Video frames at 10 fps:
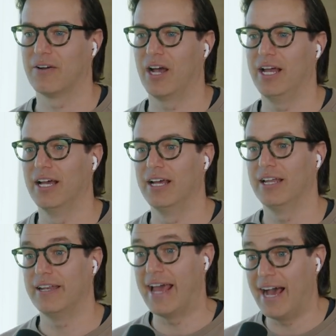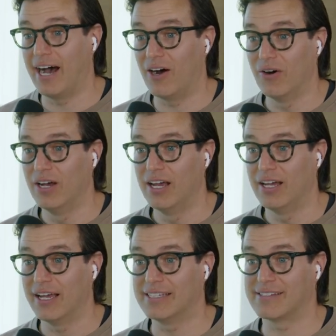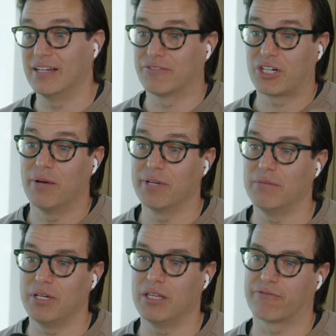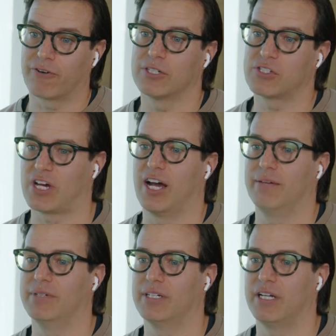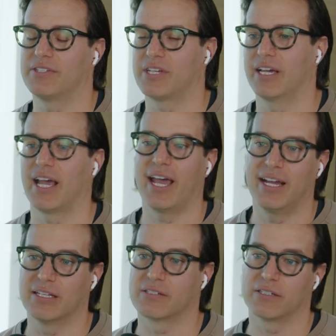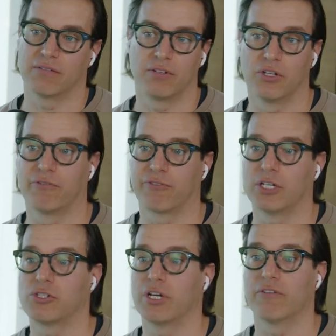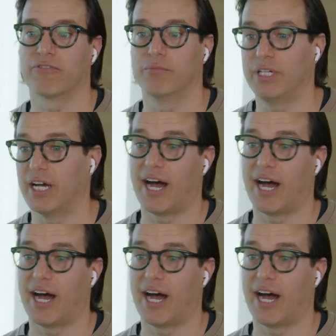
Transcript: right? Now, instead of coming to me the first time and saying, hey, it's a little frustrating for me.